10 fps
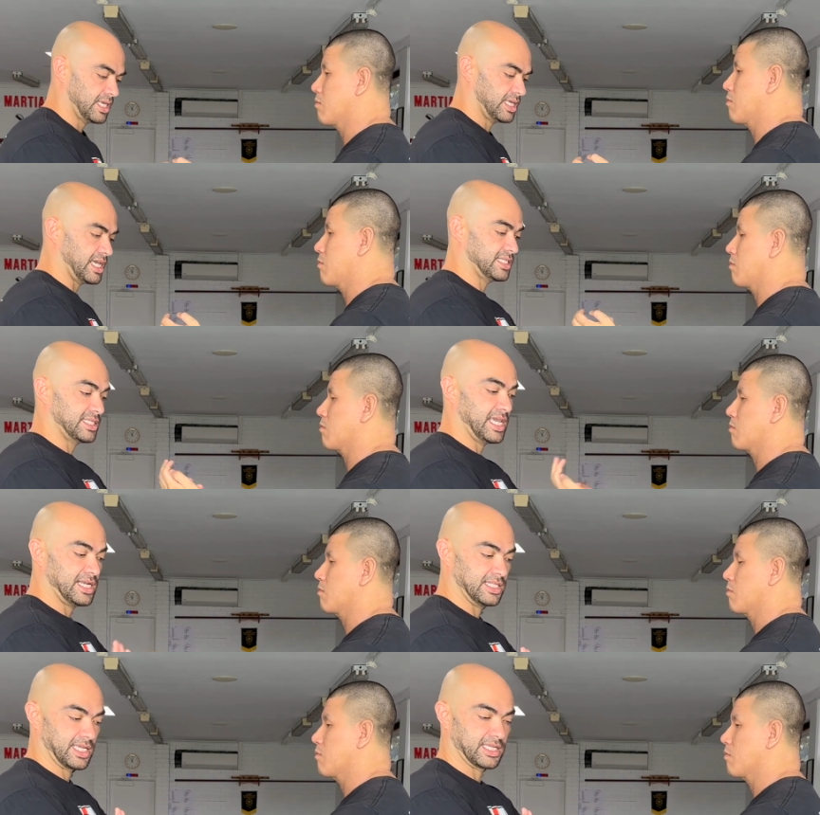Speaker 1: He has his
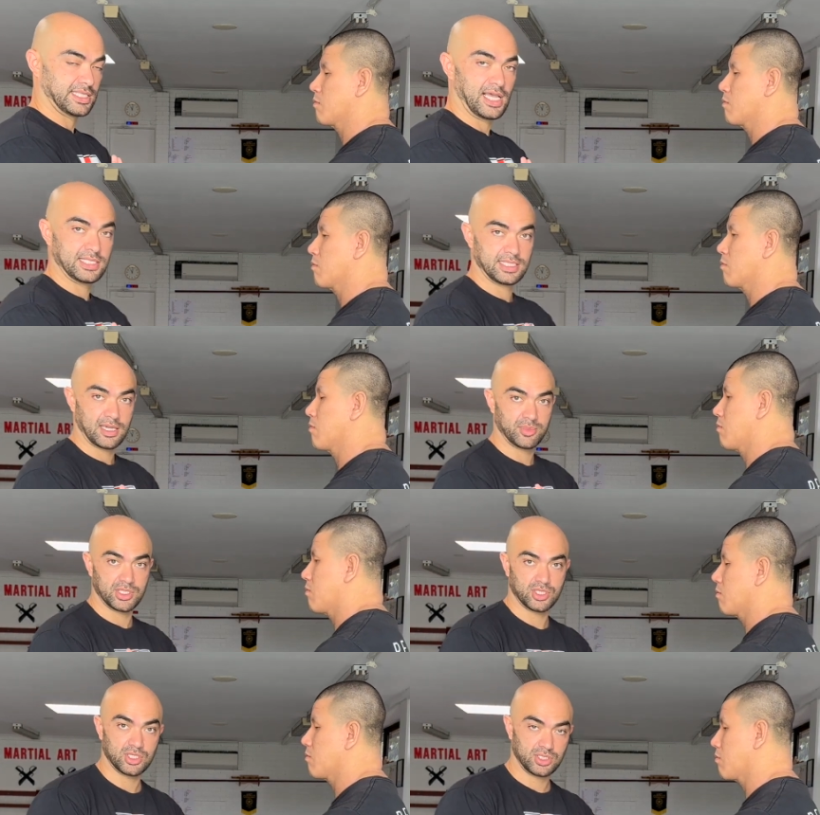hand in like a Tan Sao
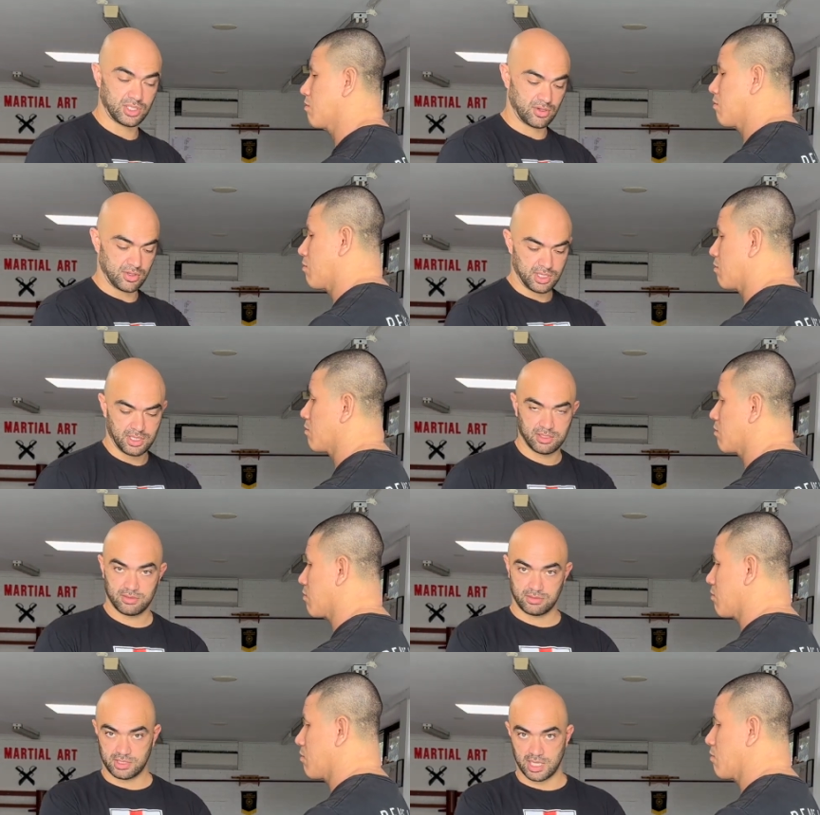position, so
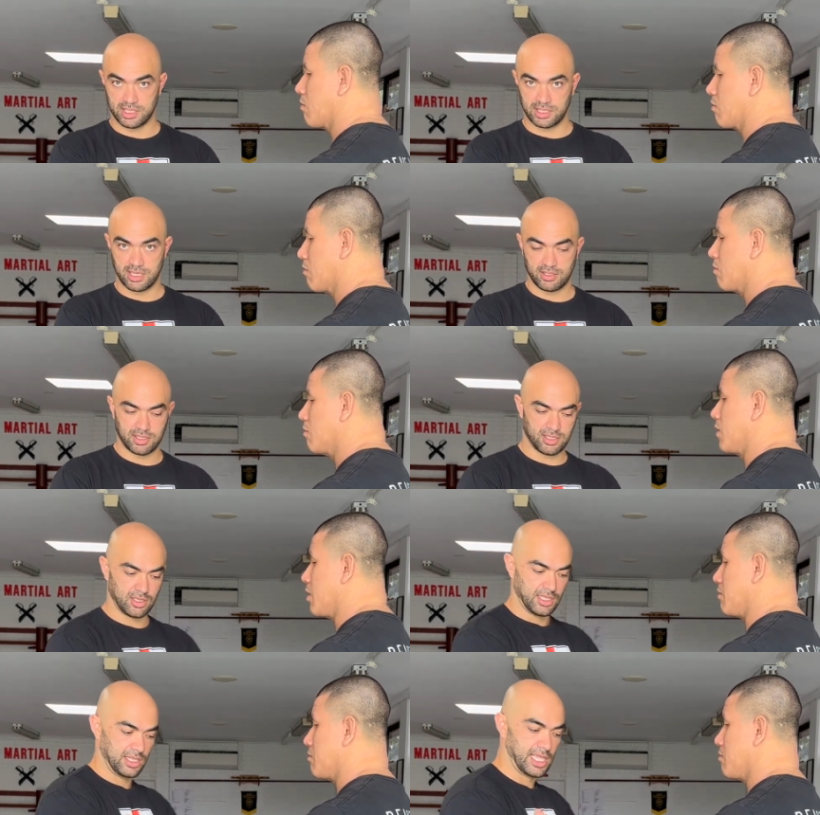Tan Sao,
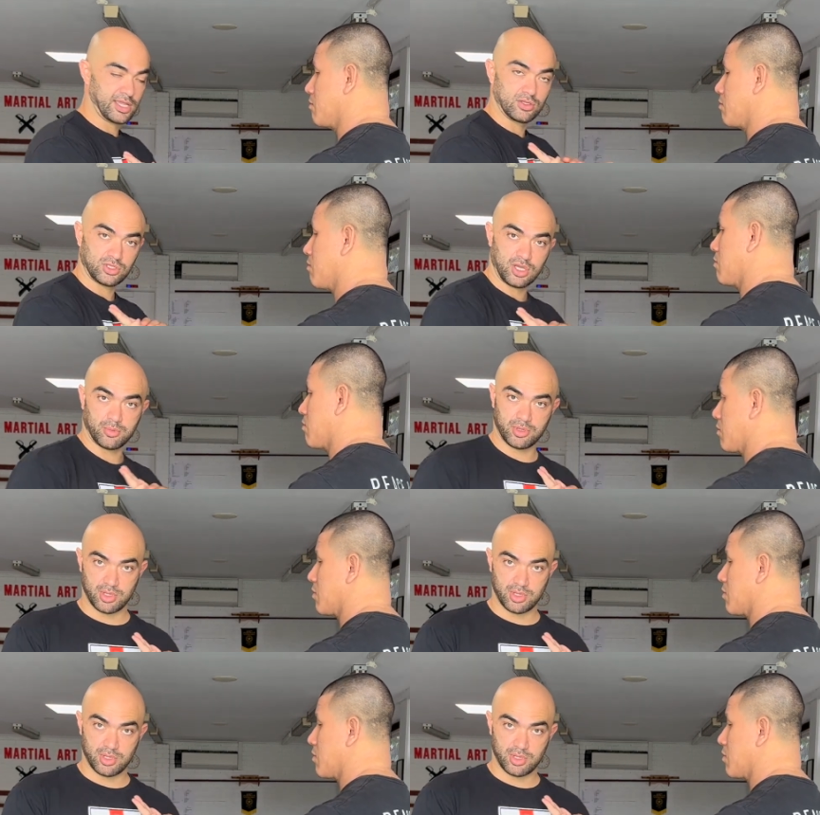laying on top